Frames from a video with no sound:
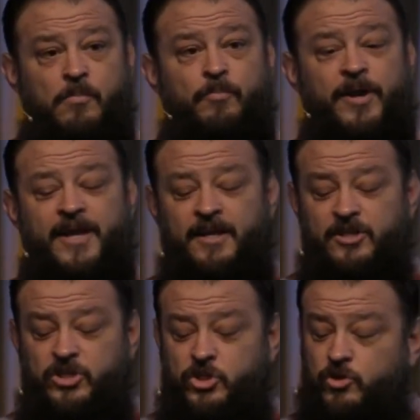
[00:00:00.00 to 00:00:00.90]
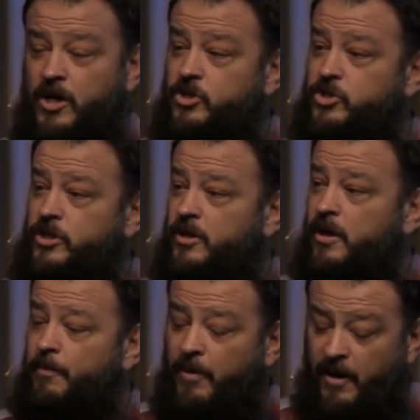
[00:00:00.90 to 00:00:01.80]
bringing destruction
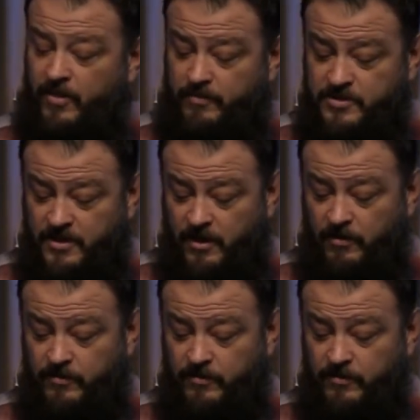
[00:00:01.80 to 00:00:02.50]
upon themselves.